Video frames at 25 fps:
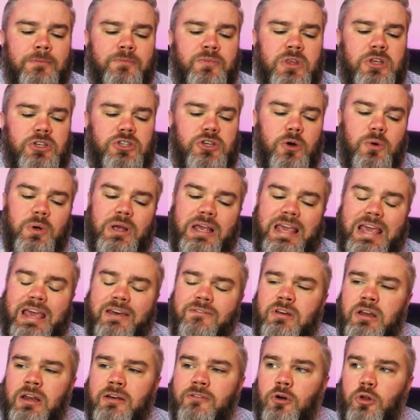So
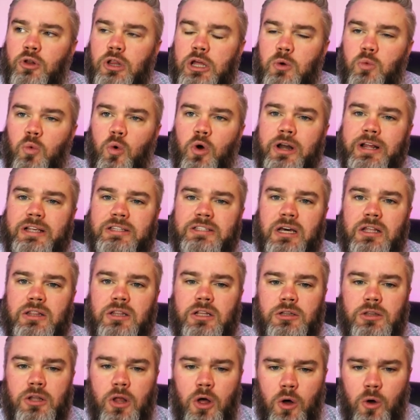even if only one is on the
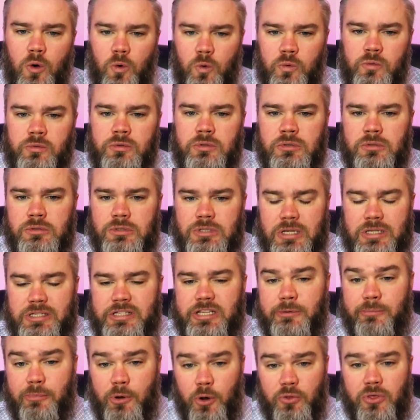loan, since
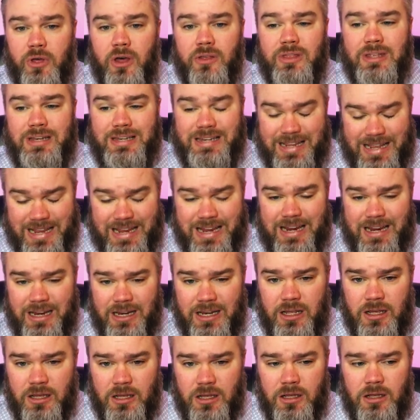they're both on the
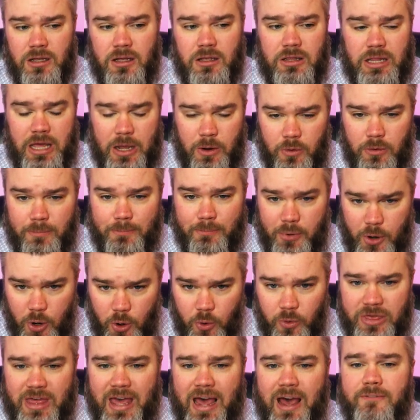deed, they would
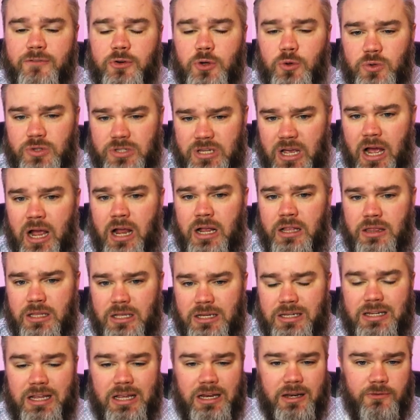both have to sign the
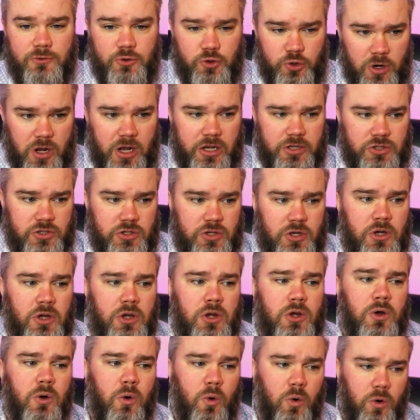deed of trust
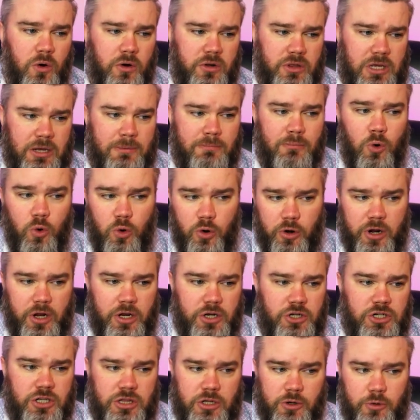or the
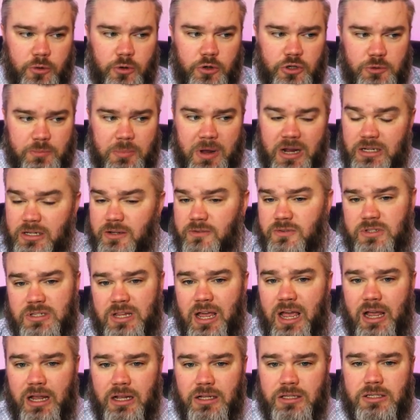mortgage in their respective
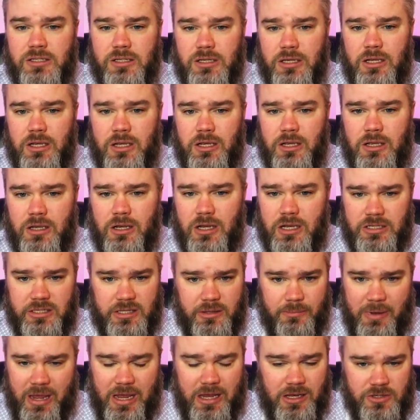states. Because the
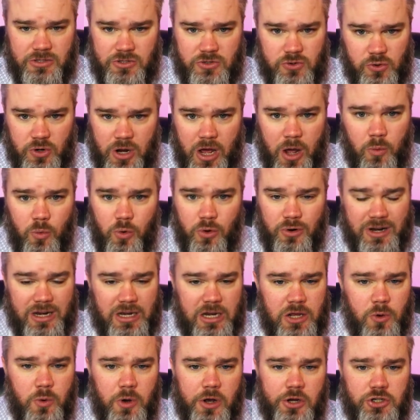banks do not want
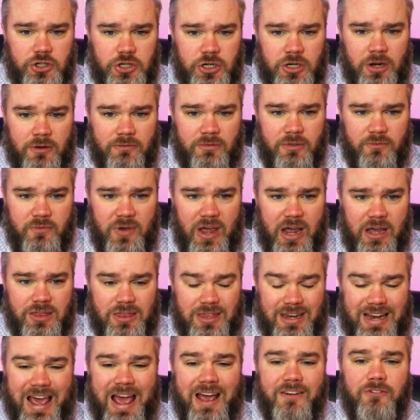any question of the fact
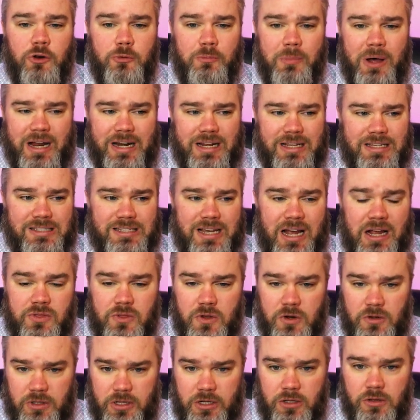that everybody signed
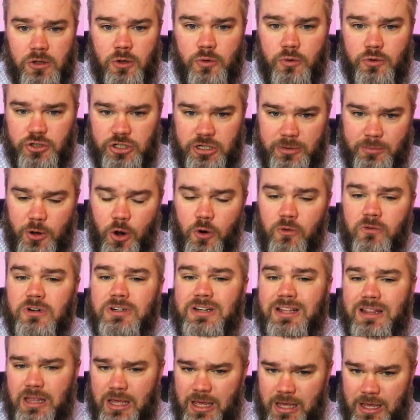their legal ownership over
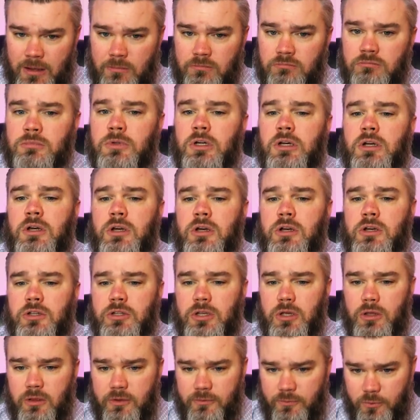to them
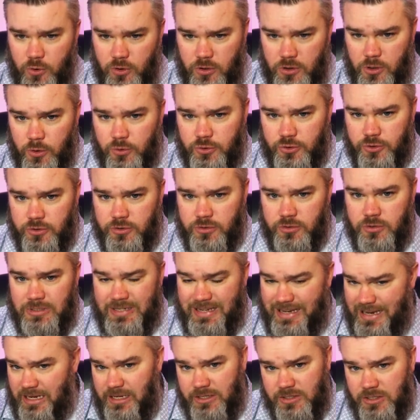so that foreclosure is
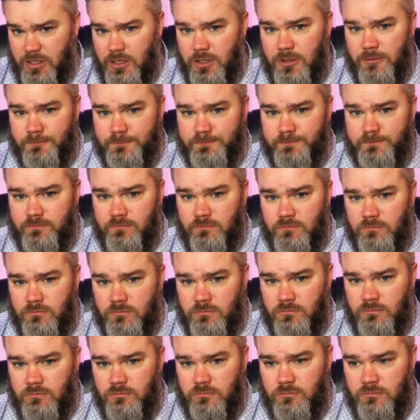easier.
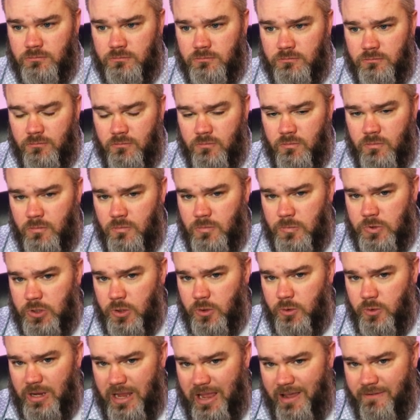
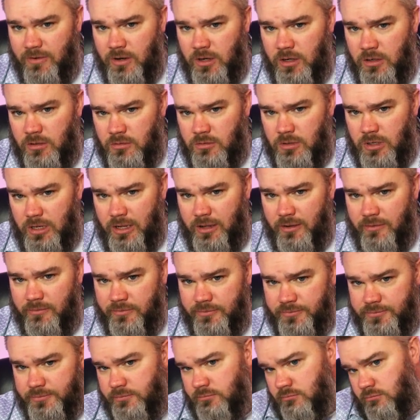So even
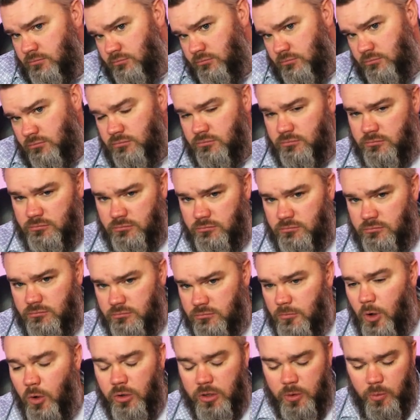if
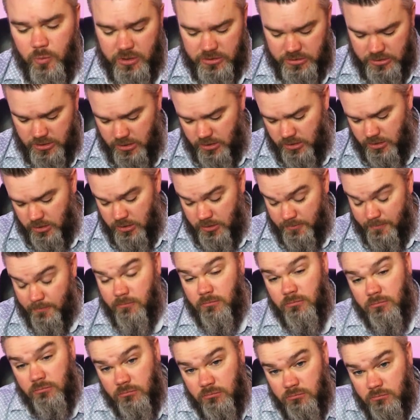only one's on the
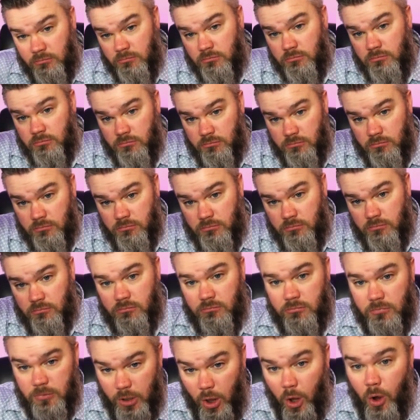
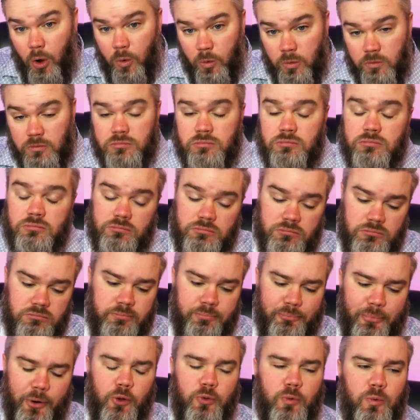loan,
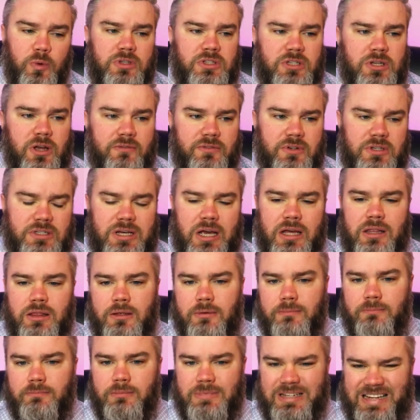both would still have to sign
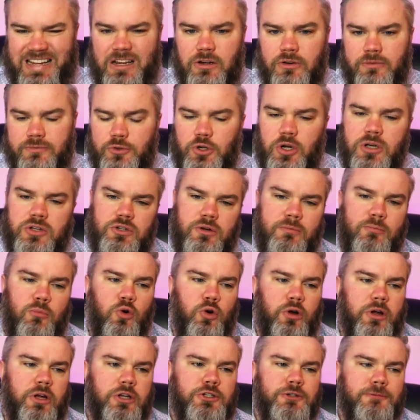the deed of trust or
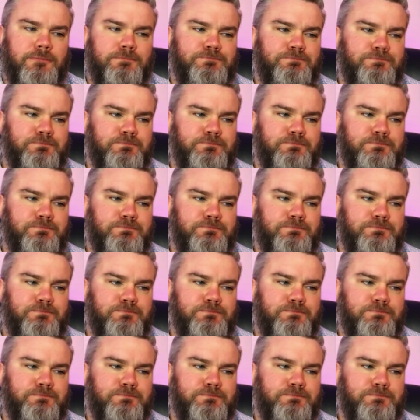mortgage.